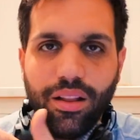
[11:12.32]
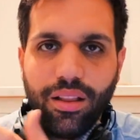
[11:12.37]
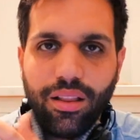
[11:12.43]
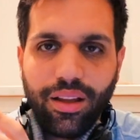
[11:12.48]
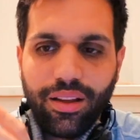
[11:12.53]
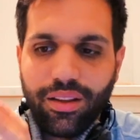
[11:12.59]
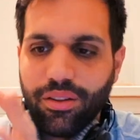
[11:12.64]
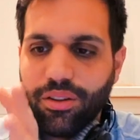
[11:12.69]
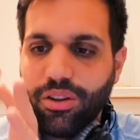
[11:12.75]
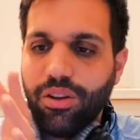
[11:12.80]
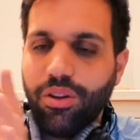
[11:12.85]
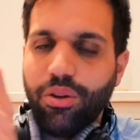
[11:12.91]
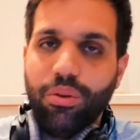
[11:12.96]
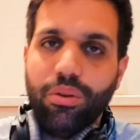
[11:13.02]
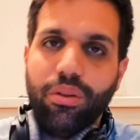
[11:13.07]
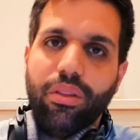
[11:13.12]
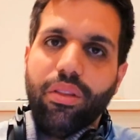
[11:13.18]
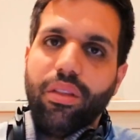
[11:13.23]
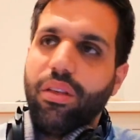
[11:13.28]
like a
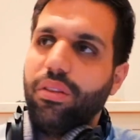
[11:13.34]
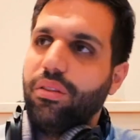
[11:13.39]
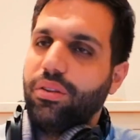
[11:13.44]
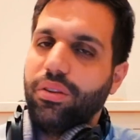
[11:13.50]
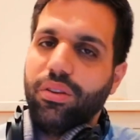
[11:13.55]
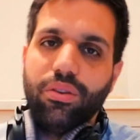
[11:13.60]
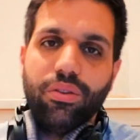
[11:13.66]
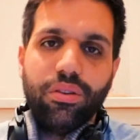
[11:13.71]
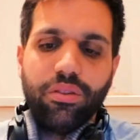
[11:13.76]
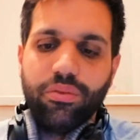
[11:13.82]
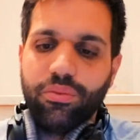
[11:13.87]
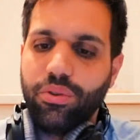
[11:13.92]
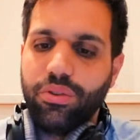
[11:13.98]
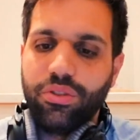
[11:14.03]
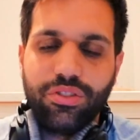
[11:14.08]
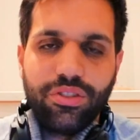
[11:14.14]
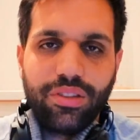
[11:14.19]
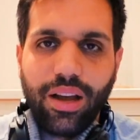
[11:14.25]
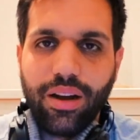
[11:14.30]
whole another
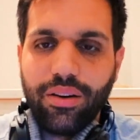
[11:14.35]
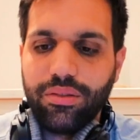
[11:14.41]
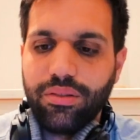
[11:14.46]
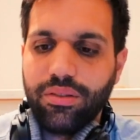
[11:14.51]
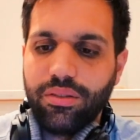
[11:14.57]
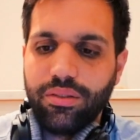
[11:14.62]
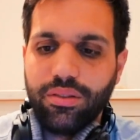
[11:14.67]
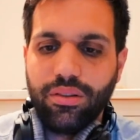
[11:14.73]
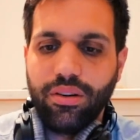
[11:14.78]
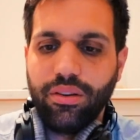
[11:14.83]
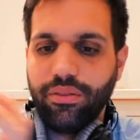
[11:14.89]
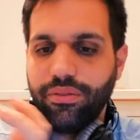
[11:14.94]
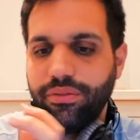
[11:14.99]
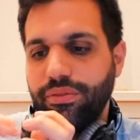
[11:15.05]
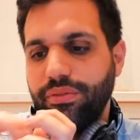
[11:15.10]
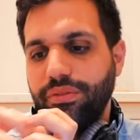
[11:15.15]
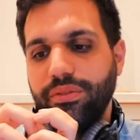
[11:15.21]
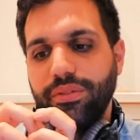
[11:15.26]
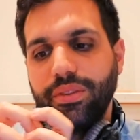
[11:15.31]
universe out there of
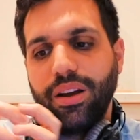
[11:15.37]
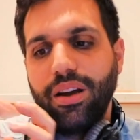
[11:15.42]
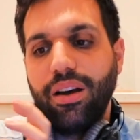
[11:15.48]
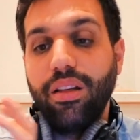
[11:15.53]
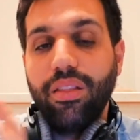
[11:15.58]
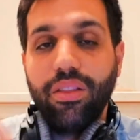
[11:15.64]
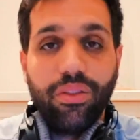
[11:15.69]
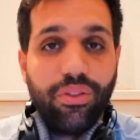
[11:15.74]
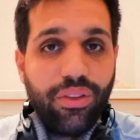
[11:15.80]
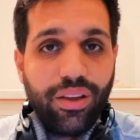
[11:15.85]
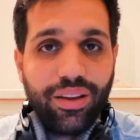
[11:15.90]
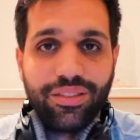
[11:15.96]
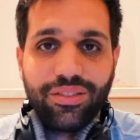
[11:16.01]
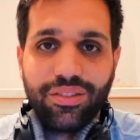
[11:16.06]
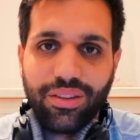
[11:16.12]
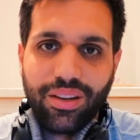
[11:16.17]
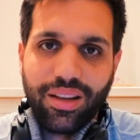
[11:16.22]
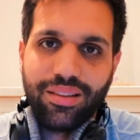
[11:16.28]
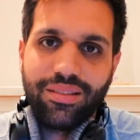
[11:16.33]
other
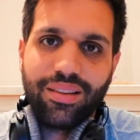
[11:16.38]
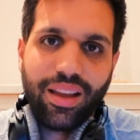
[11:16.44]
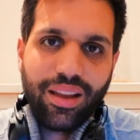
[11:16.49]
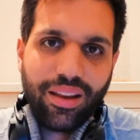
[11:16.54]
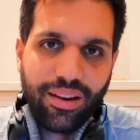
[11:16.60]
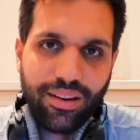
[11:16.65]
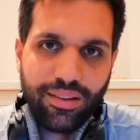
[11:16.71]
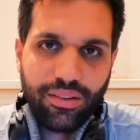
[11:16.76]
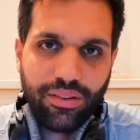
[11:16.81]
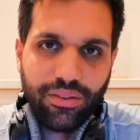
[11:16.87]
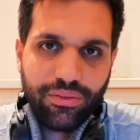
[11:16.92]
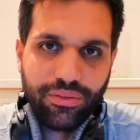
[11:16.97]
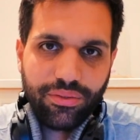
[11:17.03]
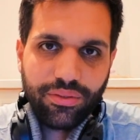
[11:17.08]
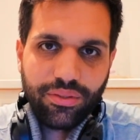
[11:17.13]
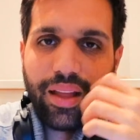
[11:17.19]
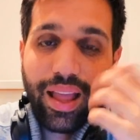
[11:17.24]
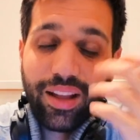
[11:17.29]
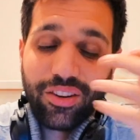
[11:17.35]
things you can take care of.
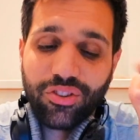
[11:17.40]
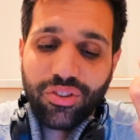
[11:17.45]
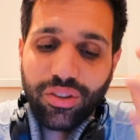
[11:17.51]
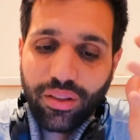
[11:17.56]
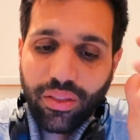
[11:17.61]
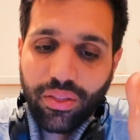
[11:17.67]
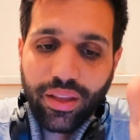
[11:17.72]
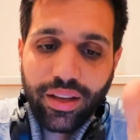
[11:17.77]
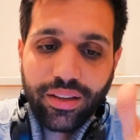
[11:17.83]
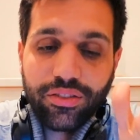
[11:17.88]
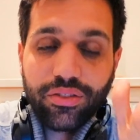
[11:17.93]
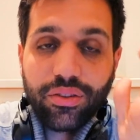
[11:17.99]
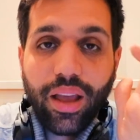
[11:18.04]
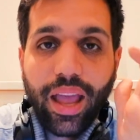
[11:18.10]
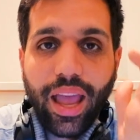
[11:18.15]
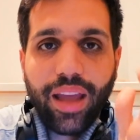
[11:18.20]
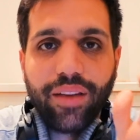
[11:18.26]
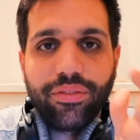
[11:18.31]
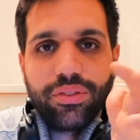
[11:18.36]
Actually things you
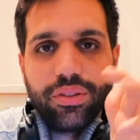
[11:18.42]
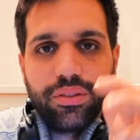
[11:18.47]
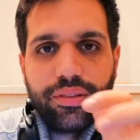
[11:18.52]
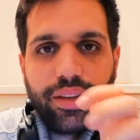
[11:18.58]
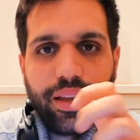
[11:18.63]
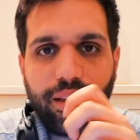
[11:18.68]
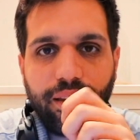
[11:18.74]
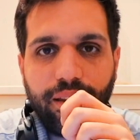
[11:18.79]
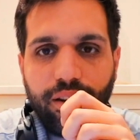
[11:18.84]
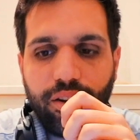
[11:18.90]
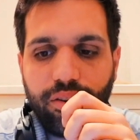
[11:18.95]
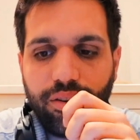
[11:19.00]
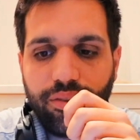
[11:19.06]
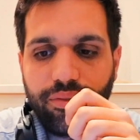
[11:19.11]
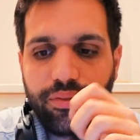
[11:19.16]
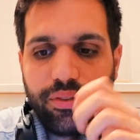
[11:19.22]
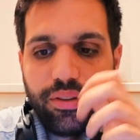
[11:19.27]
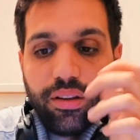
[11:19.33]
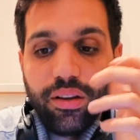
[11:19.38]
have to take care
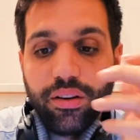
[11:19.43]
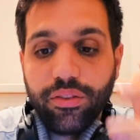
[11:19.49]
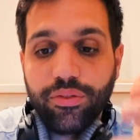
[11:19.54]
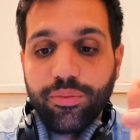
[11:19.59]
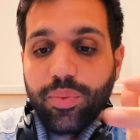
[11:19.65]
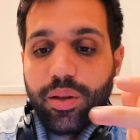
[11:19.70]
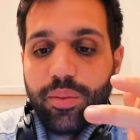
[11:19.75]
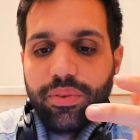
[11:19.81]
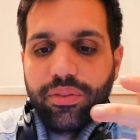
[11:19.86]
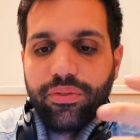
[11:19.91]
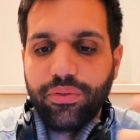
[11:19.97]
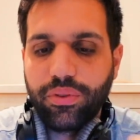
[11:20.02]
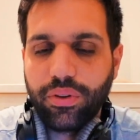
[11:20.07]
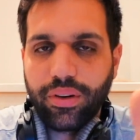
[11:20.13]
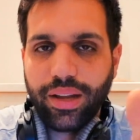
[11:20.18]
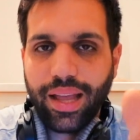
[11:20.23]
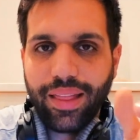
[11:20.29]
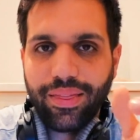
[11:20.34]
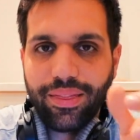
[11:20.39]
of. A lot of people
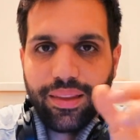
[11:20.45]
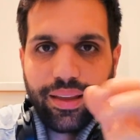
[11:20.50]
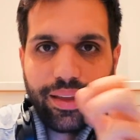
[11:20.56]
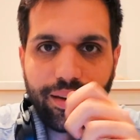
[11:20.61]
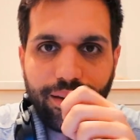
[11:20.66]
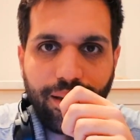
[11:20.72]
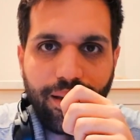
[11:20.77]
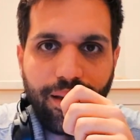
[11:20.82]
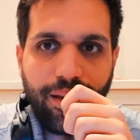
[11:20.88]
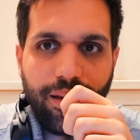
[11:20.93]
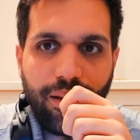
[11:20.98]
forget that,